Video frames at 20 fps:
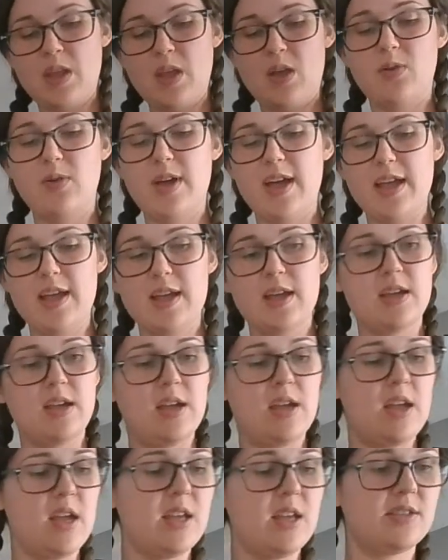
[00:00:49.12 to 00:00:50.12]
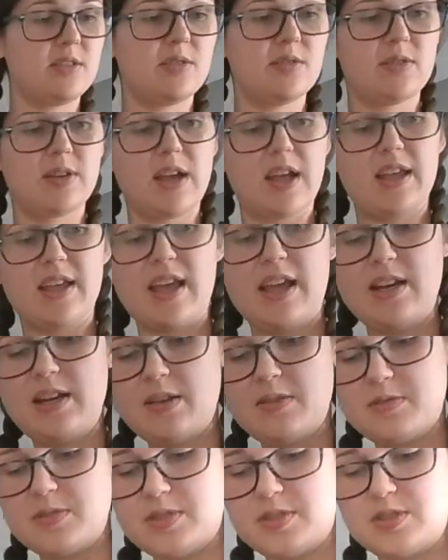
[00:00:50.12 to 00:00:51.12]
Okay. So, again, I
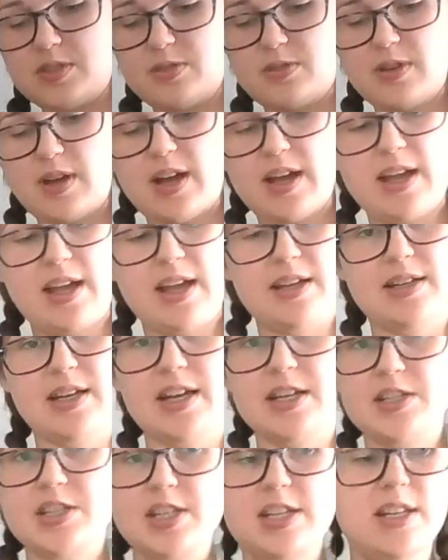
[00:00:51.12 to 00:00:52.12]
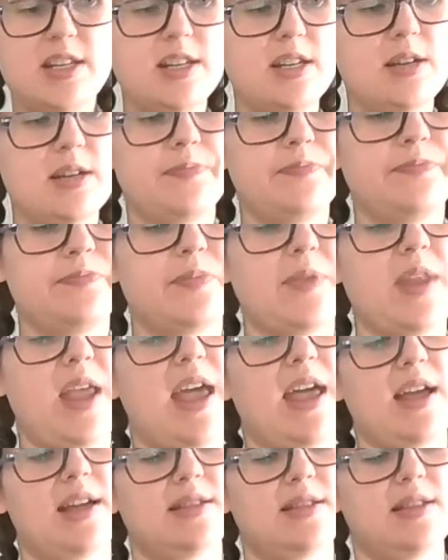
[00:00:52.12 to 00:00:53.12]
will do hand hygiene,
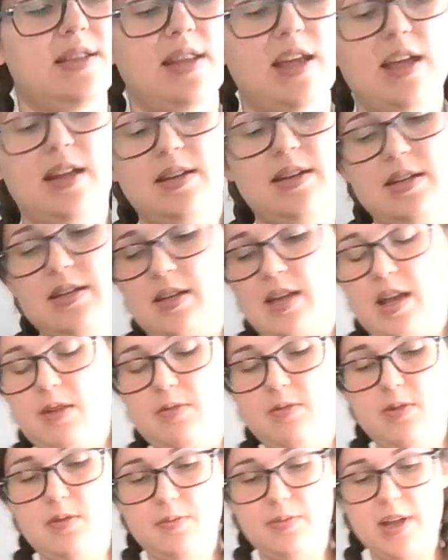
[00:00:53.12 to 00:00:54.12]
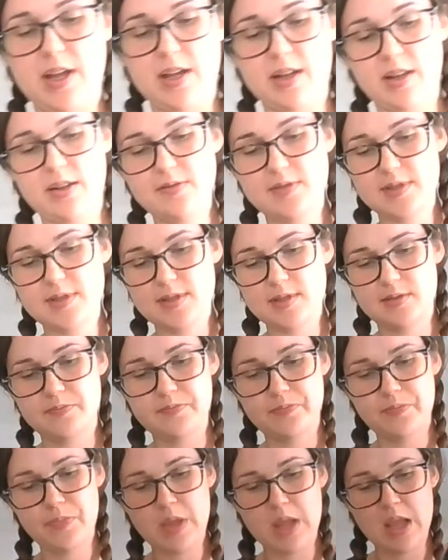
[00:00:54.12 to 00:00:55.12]
and then I will apply gloves.
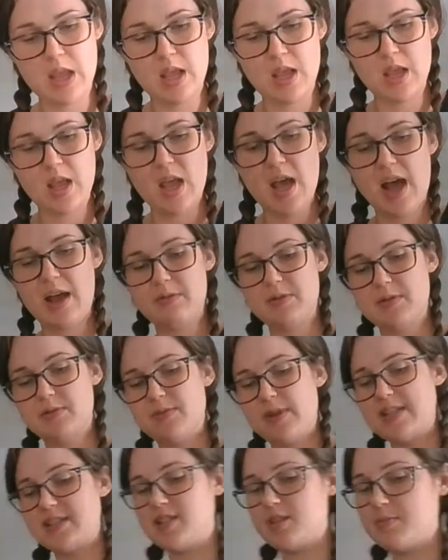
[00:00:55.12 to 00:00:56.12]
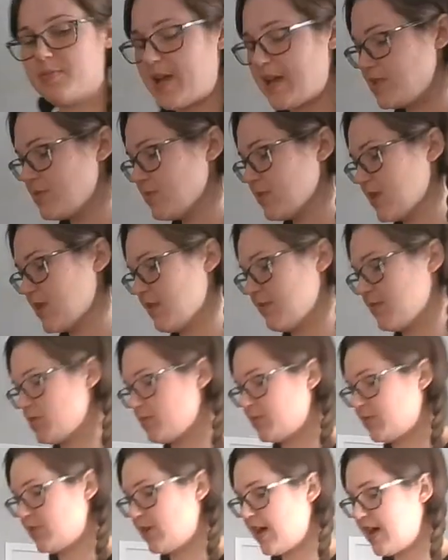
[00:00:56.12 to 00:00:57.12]
I would raise the bed to a
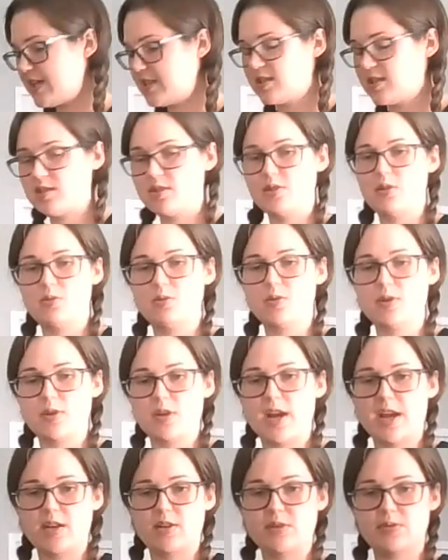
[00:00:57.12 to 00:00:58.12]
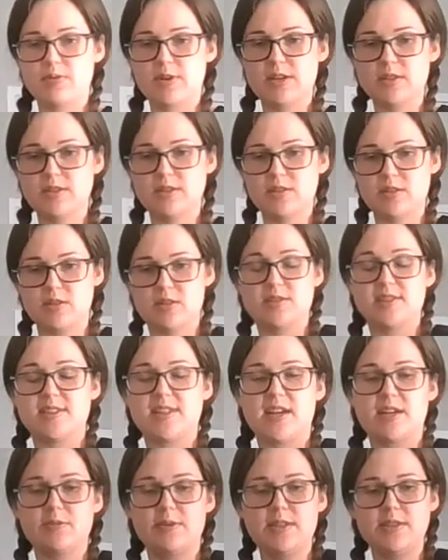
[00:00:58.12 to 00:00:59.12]
comfortable height, lower handrails or
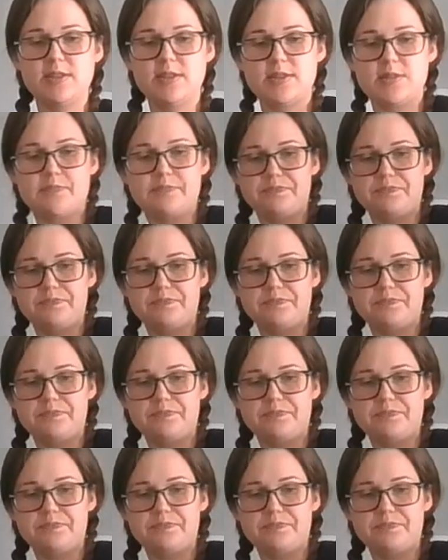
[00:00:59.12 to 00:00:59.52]
side rails.